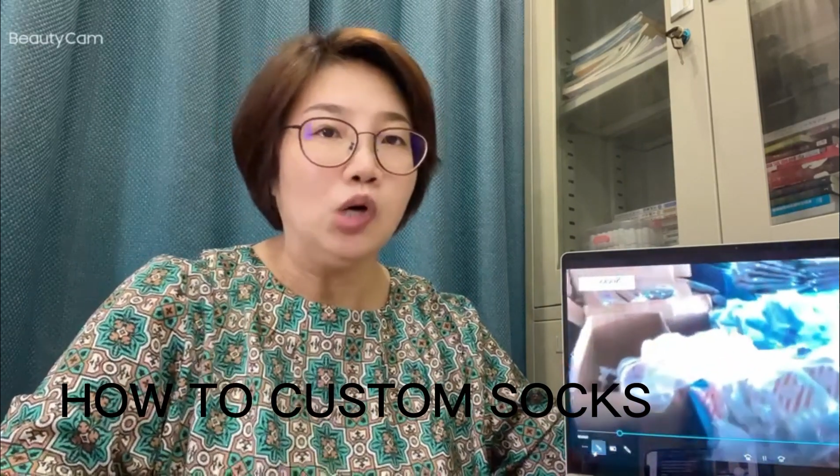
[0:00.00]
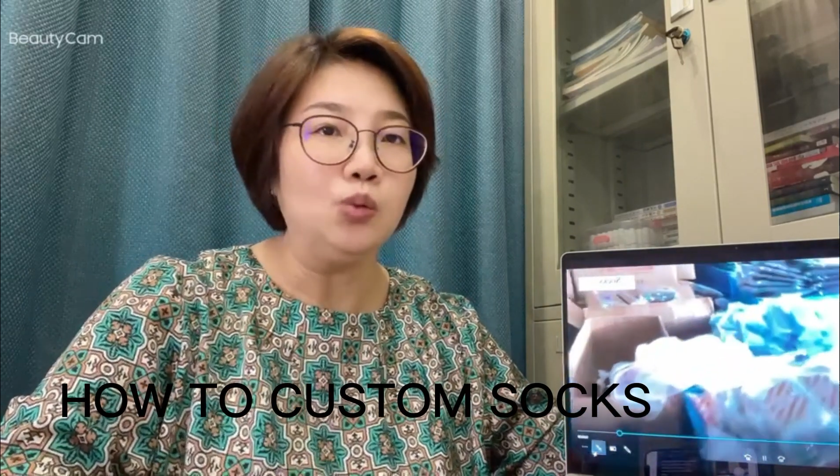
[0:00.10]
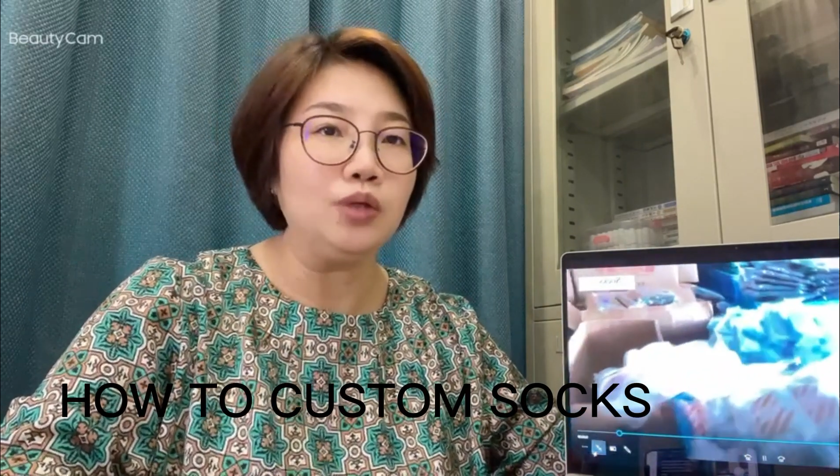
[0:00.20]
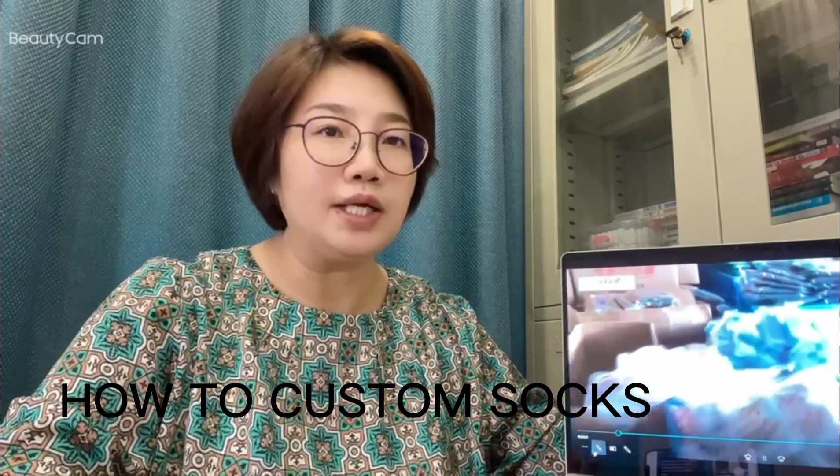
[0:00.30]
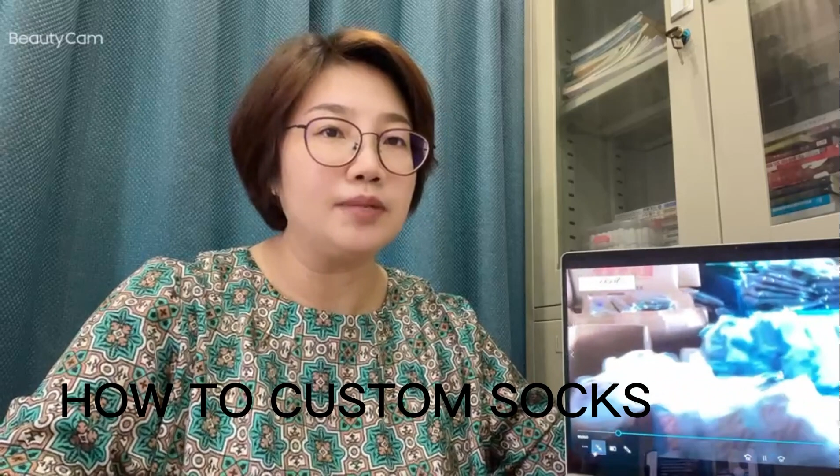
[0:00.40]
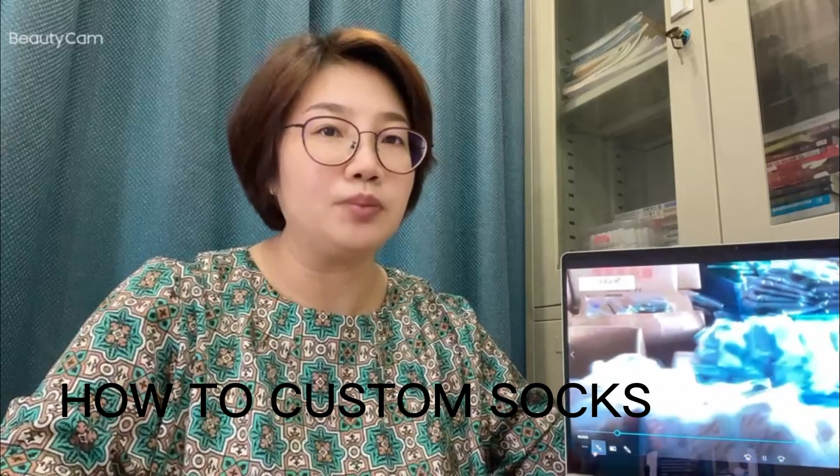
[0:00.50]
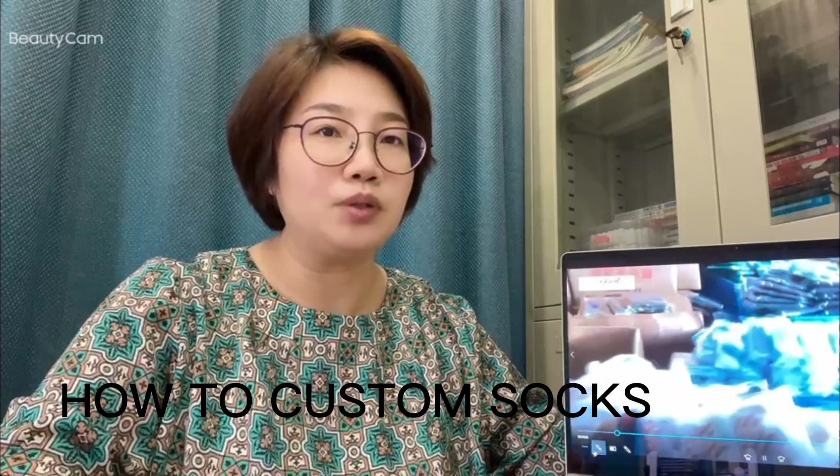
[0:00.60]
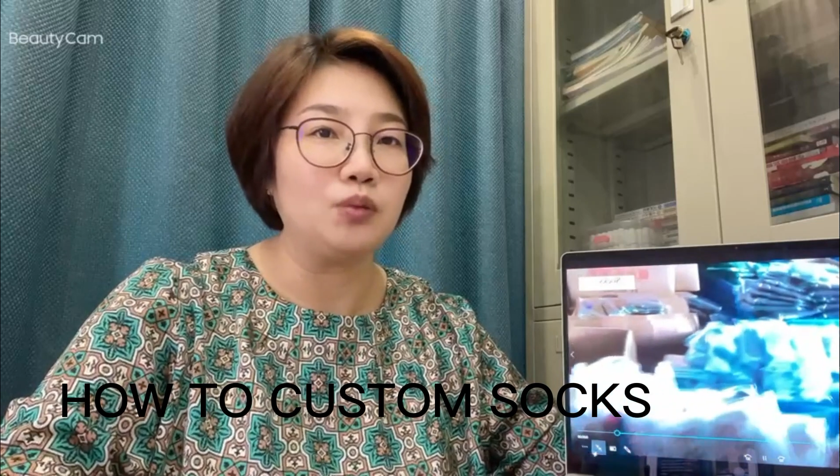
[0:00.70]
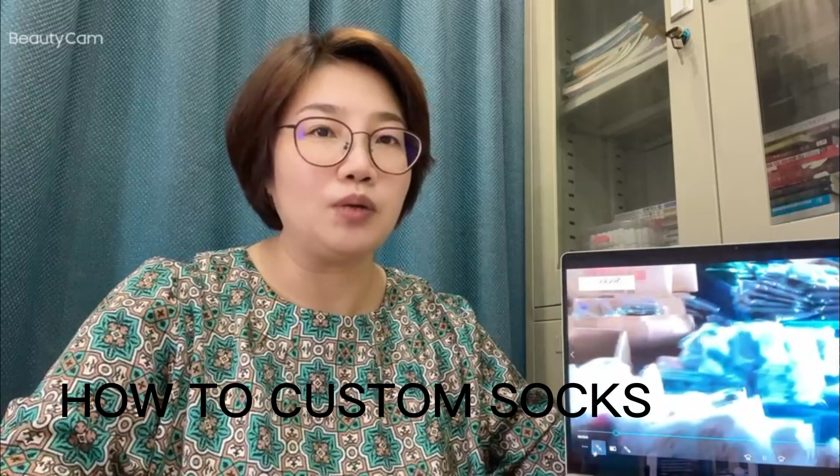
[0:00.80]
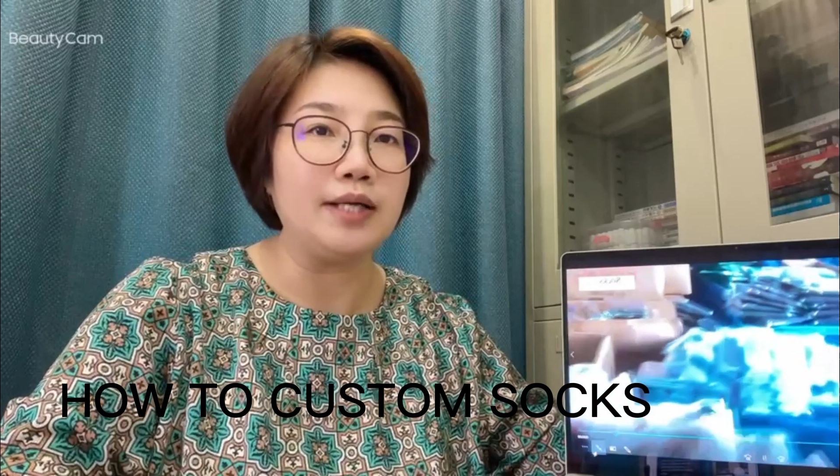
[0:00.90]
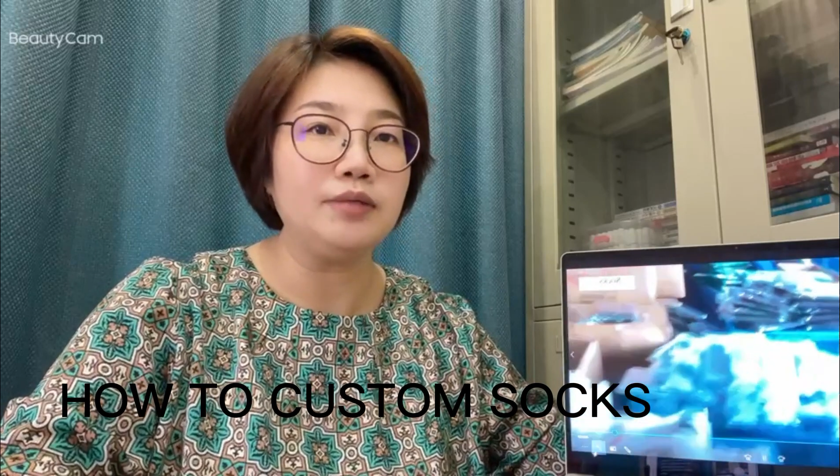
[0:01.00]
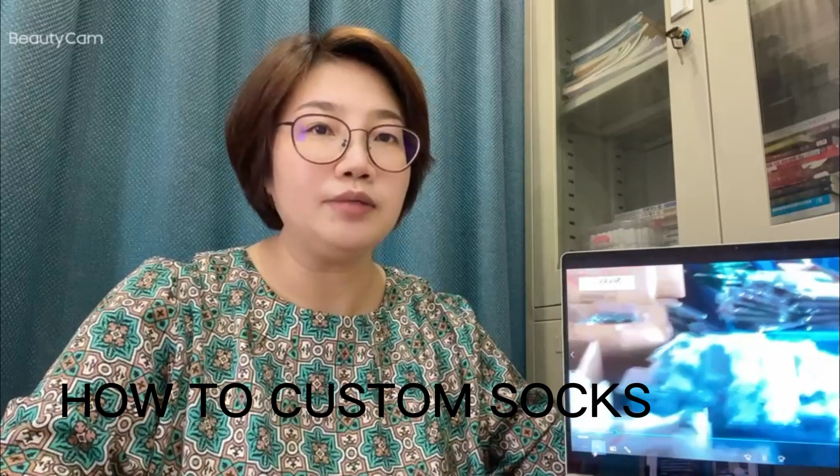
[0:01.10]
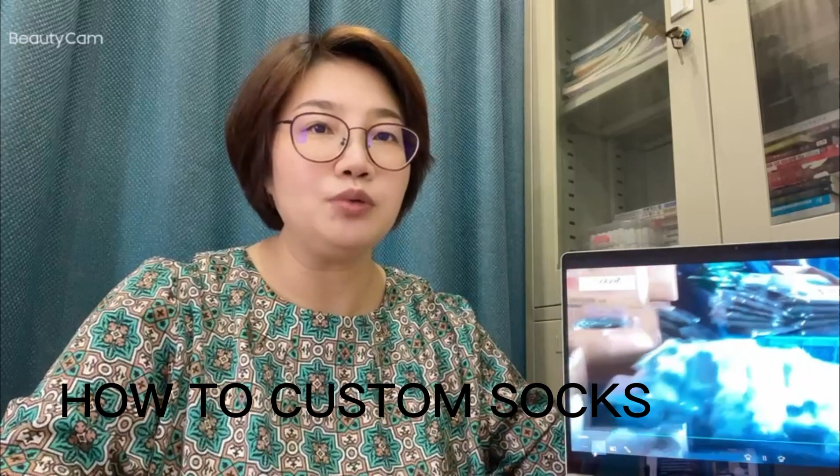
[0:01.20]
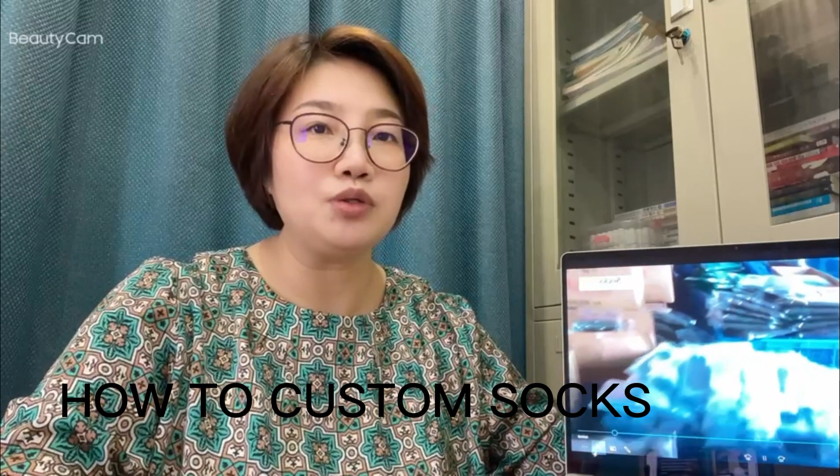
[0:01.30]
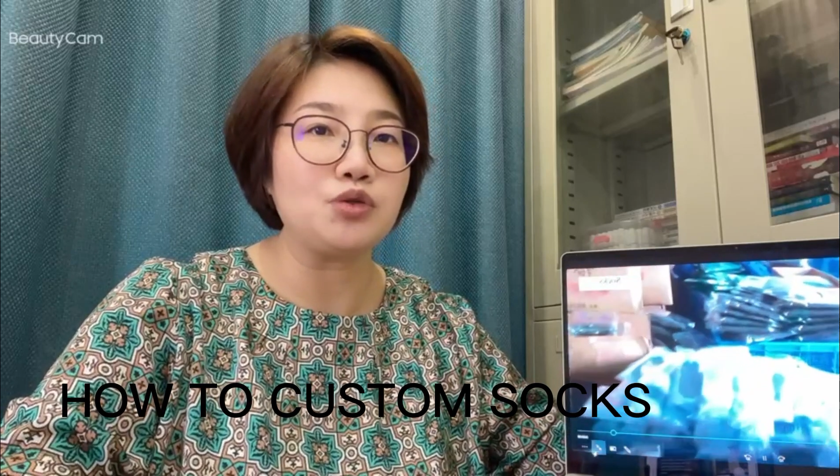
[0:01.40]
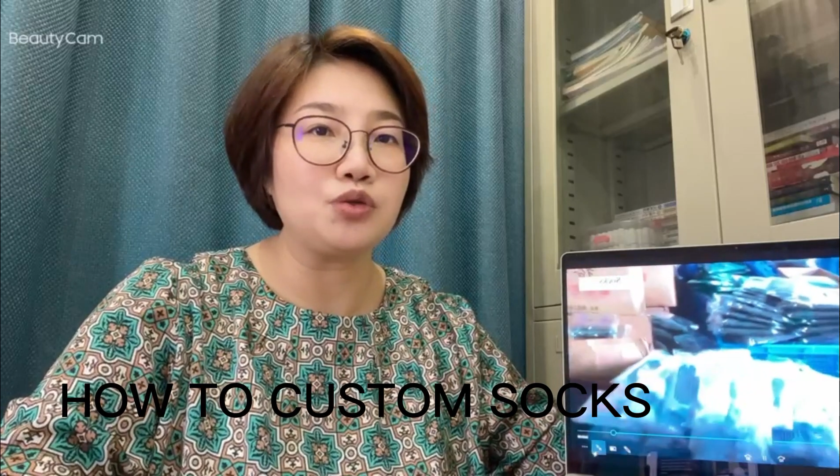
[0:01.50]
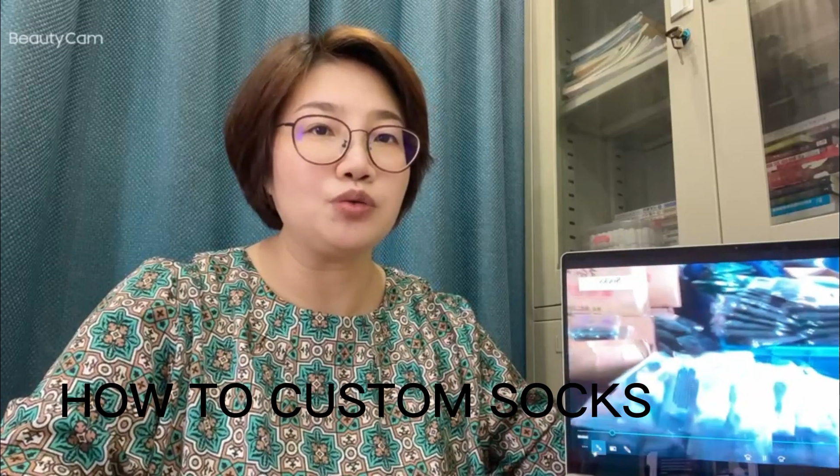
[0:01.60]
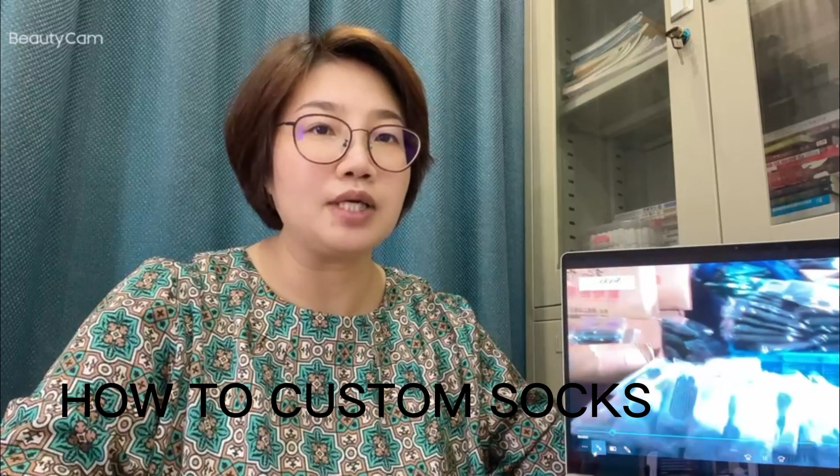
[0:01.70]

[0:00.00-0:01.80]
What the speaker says: who can provide with you